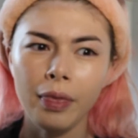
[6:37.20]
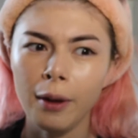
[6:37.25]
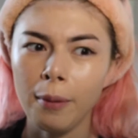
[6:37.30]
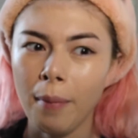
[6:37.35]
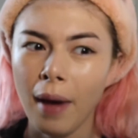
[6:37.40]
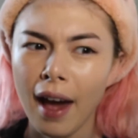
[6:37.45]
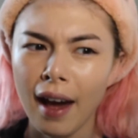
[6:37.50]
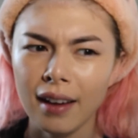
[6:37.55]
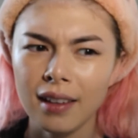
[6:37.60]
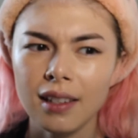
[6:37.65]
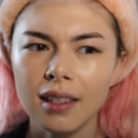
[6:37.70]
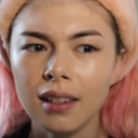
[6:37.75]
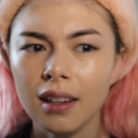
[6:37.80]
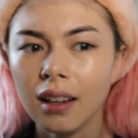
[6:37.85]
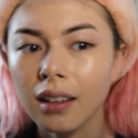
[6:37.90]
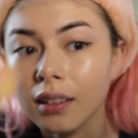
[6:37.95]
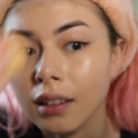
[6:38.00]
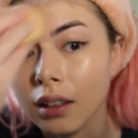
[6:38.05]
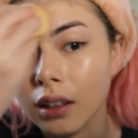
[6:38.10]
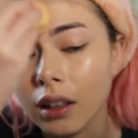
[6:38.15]
them
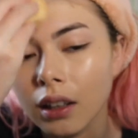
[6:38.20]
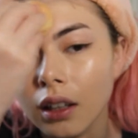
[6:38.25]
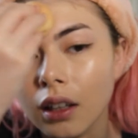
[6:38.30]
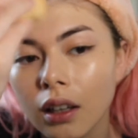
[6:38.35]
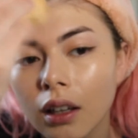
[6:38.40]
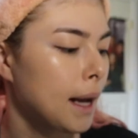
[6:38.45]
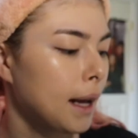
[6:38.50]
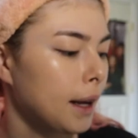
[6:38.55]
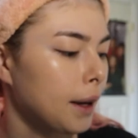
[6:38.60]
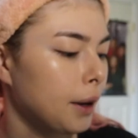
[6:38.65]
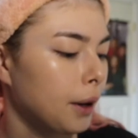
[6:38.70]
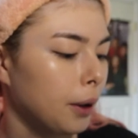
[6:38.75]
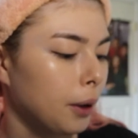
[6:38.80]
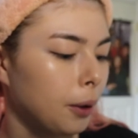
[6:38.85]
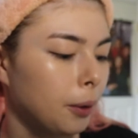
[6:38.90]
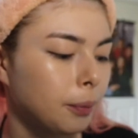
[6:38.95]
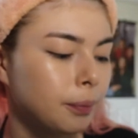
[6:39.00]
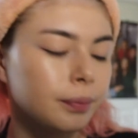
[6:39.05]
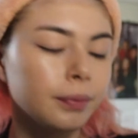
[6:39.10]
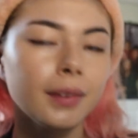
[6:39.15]
accidentally. I
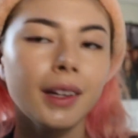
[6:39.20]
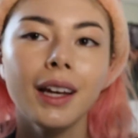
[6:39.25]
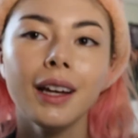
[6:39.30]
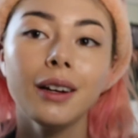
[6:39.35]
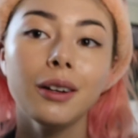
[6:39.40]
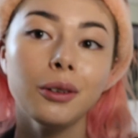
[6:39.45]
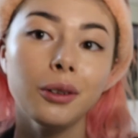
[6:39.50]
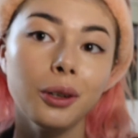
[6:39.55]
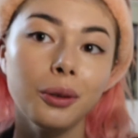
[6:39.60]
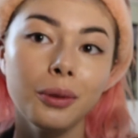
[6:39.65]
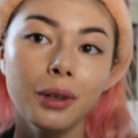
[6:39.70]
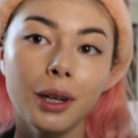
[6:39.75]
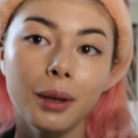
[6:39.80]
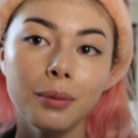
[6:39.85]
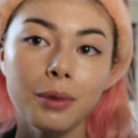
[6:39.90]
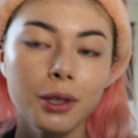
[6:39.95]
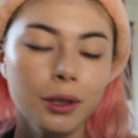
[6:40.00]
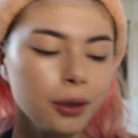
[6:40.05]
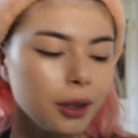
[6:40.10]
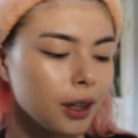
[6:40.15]
don't know what I'm
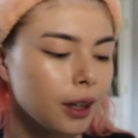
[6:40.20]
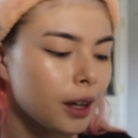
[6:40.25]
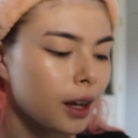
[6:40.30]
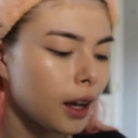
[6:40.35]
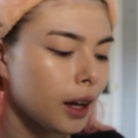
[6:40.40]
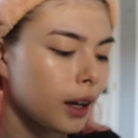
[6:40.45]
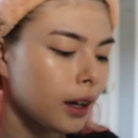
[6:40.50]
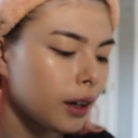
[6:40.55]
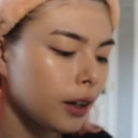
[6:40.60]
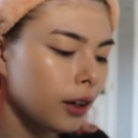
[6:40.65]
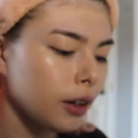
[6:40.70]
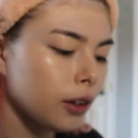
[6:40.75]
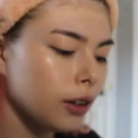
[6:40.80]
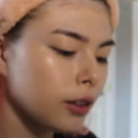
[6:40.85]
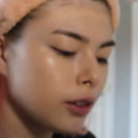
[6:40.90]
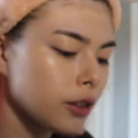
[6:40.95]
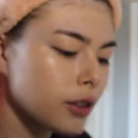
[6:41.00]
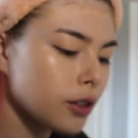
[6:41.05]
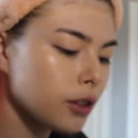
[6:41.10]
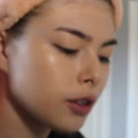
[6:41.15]
doing. And
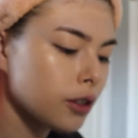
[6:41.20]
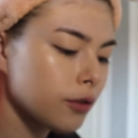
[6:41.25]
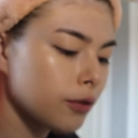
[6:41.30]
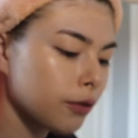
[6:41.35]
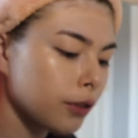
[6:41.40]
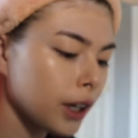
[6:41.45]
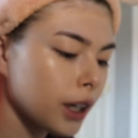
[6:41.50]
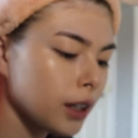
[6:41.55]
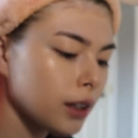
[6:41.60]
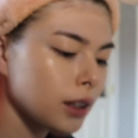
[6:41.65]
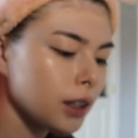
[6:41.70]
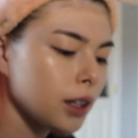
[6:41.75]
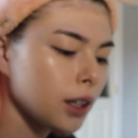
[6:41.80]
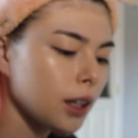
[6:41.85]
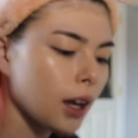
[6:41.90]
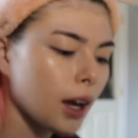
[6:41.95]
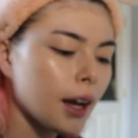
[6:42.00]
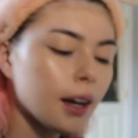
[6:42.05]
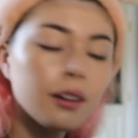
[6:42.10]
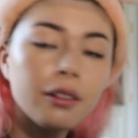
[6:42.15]

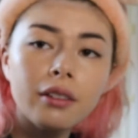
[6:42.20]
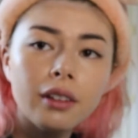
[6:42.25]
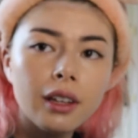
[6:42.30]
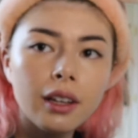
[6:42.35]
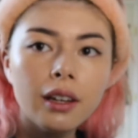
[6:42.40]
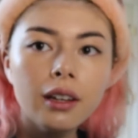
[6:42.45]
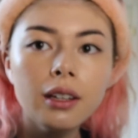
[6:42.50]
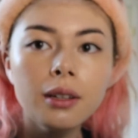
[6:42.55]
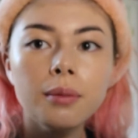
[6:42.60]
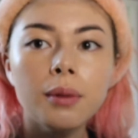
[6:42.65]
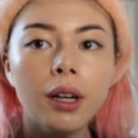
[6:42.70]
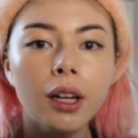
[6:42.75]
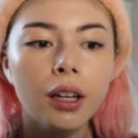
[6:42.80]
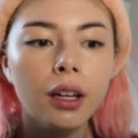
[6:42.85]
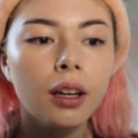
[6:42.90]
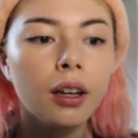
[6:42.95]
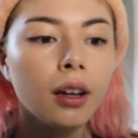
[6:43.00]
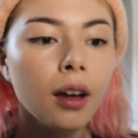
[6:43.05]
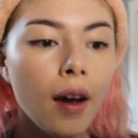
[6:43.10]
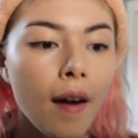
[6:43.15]
frankly, I don't think
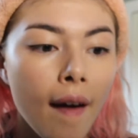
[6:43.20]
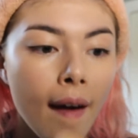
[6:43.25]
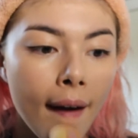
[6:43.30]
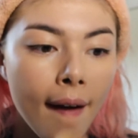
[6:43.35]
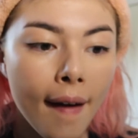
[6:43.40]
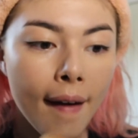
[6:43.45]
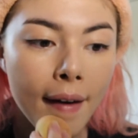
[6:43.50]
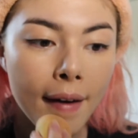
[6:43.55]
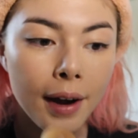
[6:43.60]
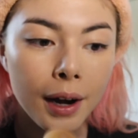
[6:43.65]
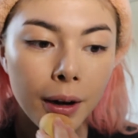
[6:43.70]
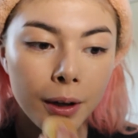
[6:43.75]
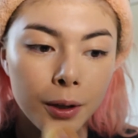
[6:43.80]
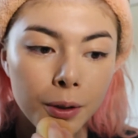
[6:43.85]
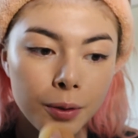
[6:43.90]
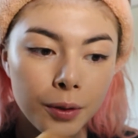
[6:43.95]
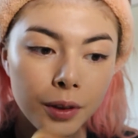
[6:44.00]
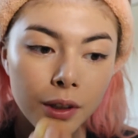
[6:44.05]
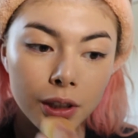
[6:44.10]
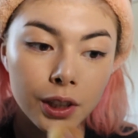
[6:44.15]
anybody
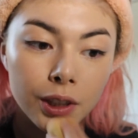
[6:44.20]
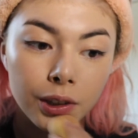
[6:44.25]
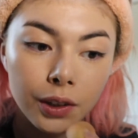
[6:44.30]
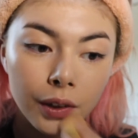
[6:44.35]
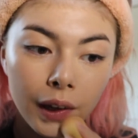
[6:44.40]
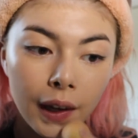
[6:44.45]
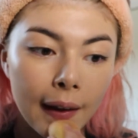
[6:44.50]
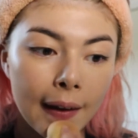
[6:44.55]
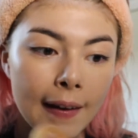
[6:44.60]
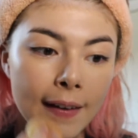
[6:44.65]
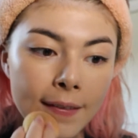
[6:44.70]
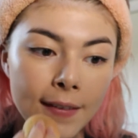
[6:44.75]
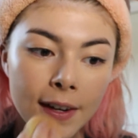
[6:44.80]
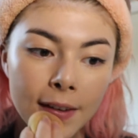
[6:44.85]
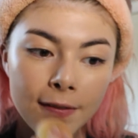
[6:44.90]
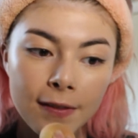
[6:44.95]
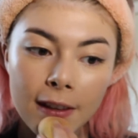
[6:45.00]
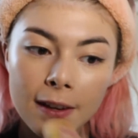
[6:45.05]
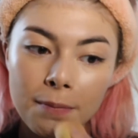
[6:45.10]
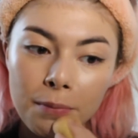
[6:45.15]
knows what they're doing, even
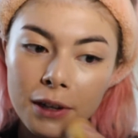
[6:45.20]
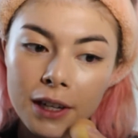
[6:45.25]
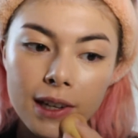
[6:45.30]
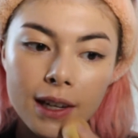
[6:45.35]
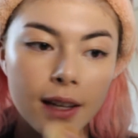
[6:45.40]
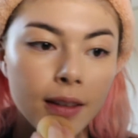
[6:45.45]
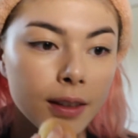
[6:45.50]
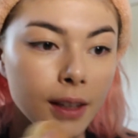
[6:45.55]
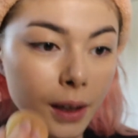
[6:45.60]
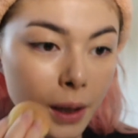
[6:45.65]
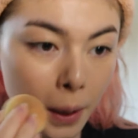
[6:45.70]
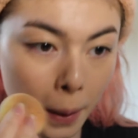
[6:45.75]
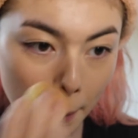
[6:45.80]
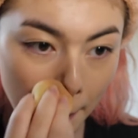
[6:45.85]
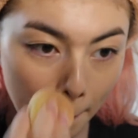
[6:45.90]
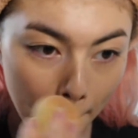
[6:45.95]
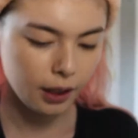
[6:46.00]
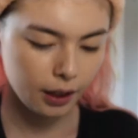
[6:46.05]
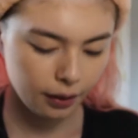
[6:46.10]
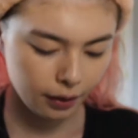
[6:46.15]
if they pretend they
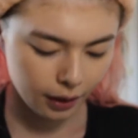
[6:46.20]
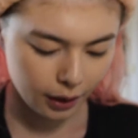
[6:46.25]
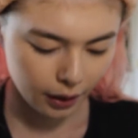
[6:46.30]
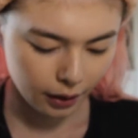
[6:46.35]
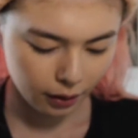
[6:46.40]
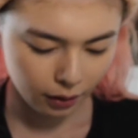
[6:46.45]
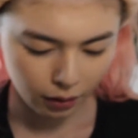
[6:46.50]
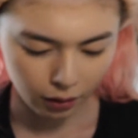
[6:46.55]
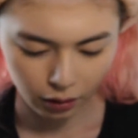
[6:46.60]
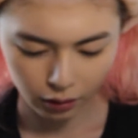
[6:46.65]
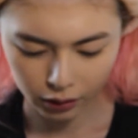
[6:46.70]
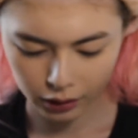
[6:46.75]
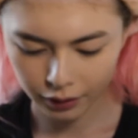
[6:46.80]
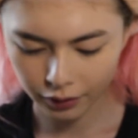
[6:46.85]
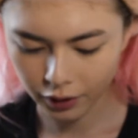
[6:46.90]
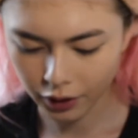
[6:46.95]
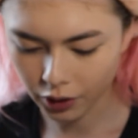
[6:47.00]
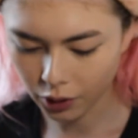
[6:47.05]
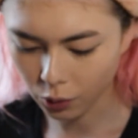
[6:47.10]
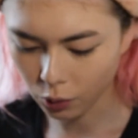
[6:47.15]
do. And then all of
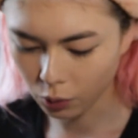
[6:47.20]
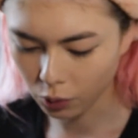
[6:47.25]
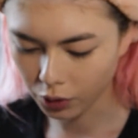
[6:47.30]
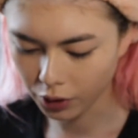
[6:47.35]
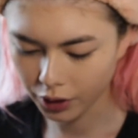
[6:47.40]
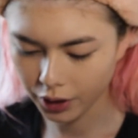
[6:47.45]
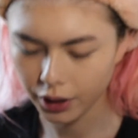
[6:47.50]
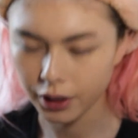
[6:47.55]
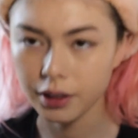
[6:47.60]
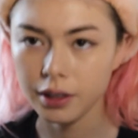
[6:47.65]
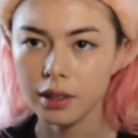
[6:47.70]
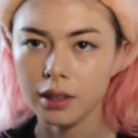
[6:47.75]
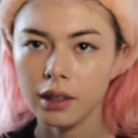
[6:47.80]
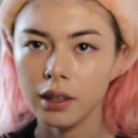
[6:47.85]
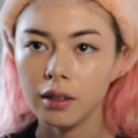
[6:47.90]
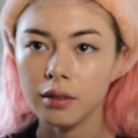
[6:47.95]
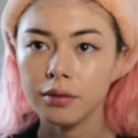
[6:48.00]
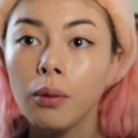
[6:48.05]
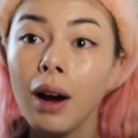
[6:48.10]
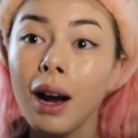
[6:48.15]
this quarantine
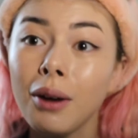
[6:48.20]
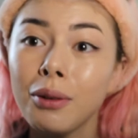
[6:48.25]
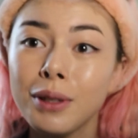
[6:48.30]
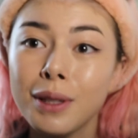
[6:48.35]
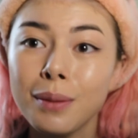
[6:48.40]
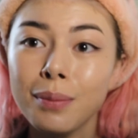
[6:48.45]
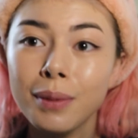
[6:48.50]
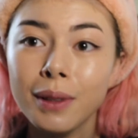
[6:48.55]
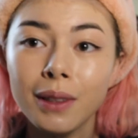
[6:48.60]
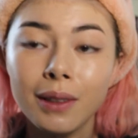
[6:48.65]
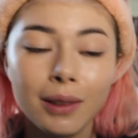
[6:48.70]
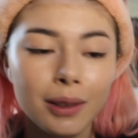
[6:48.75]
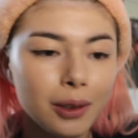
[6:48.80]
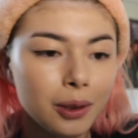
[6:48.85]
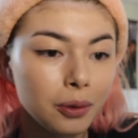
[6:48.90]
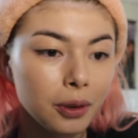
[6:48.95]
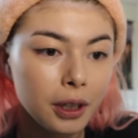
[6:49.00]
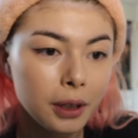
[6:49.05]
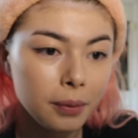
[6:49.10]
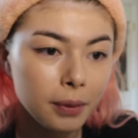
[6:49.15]
stuff. Wow, it's been
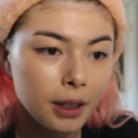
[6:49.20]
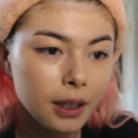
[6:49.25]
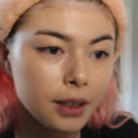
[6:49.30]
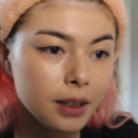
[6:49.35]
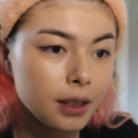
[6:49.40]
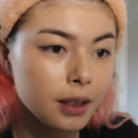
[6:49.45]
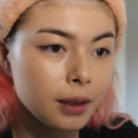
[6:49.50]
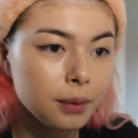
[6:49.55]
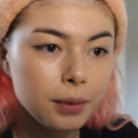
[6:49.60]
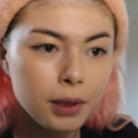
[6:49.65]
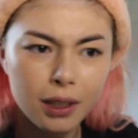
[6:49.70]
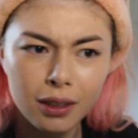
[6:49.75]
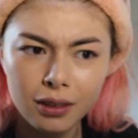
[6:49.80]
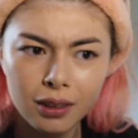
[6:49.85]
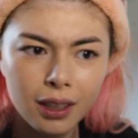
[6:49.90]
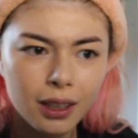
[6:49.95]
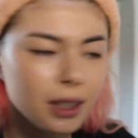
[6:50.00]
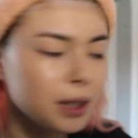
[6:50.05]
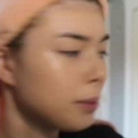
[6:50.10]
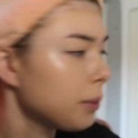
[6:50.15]
20 minutes and I'm still
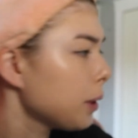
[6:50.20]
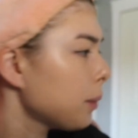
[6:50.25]
not done my